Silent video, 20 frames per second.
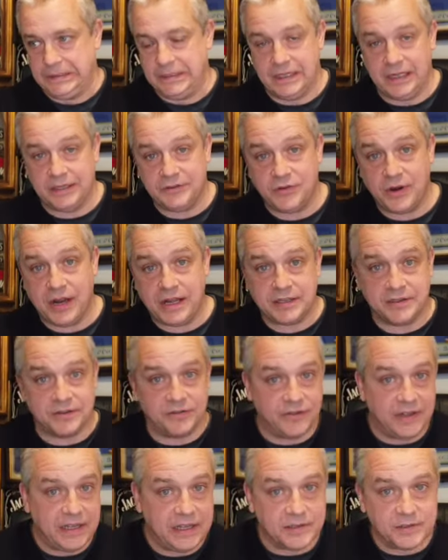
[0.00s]
It tracks your
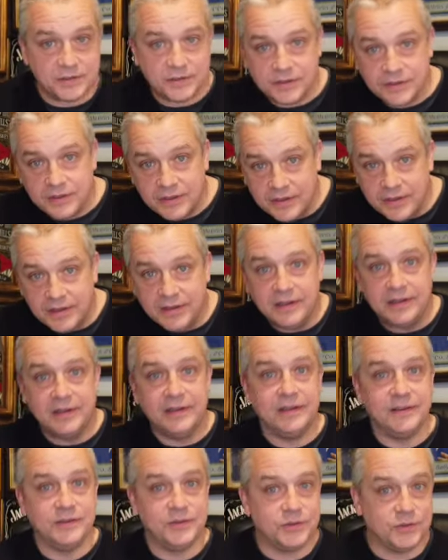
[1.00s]
face,
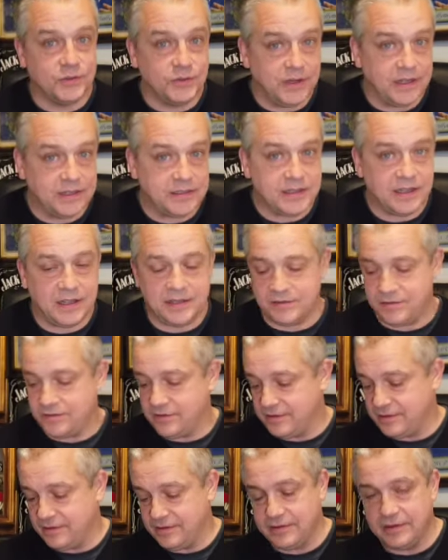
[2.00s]
so
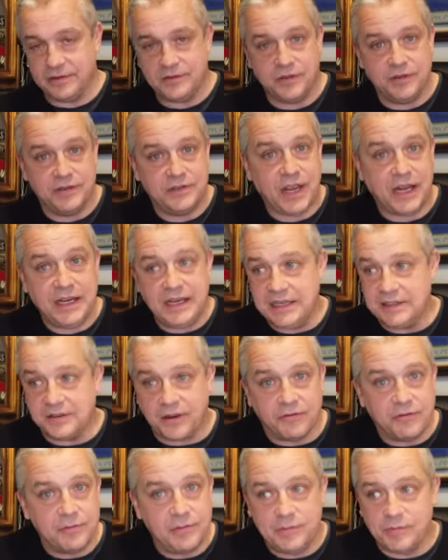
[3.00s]
the Chinese
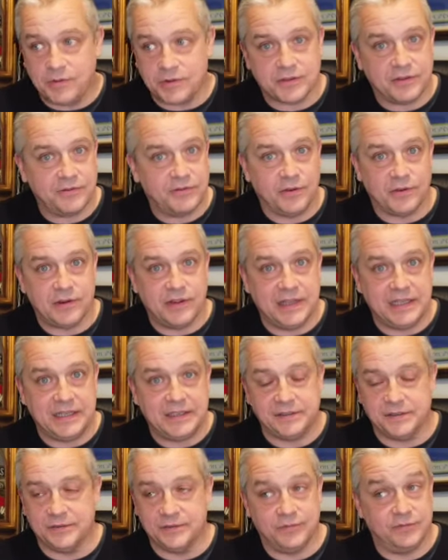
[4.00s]
government must have one of
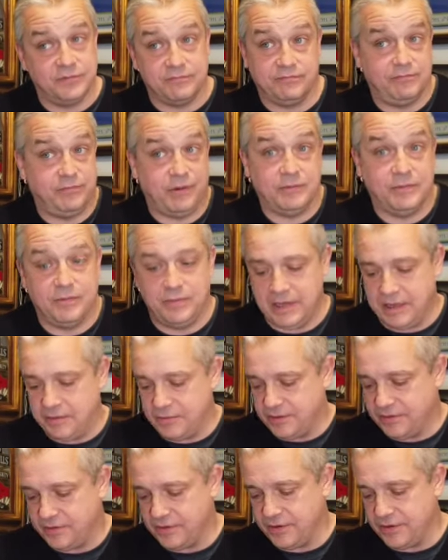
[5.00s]
these, probably I would
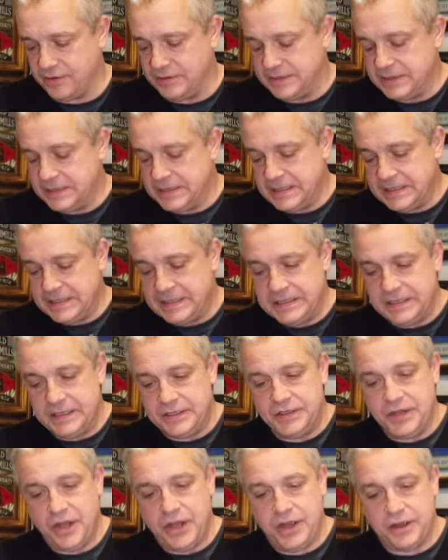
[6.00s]
have thought.
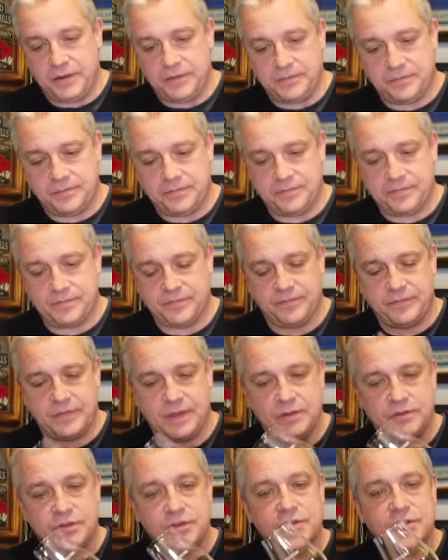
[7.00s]
Now,
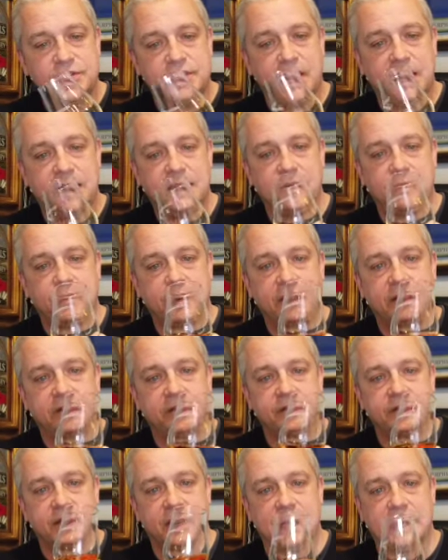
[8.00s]
doesn't tell you whether
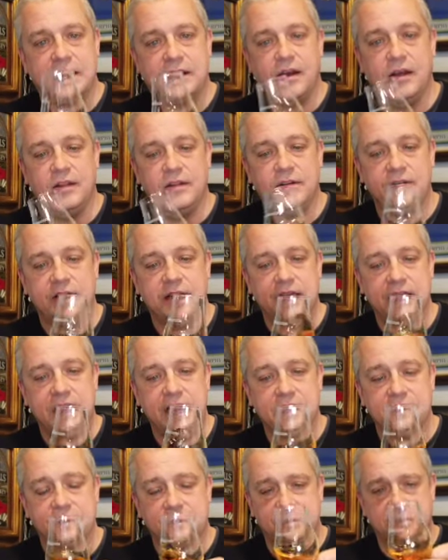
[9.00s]
there's any colouring in
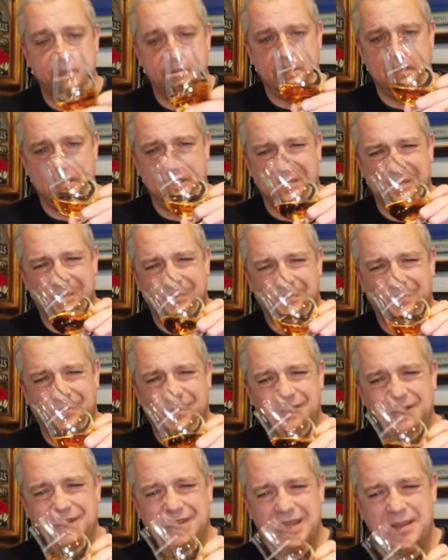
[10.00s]
this. I'm
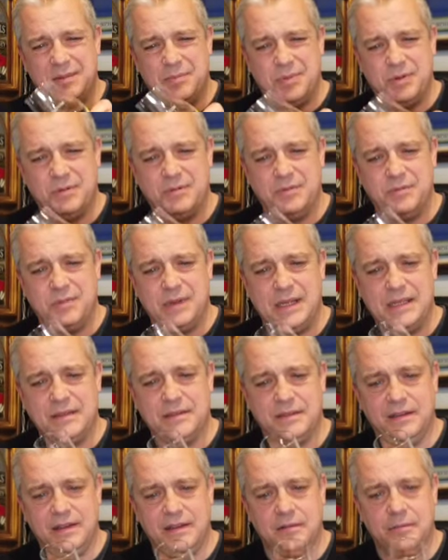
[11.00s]
gonna say there probably is a
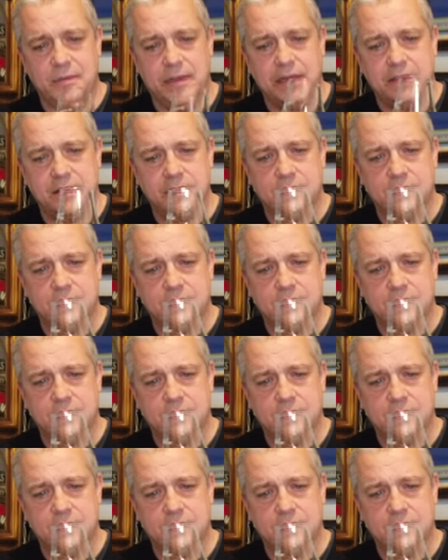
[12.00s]
little bit.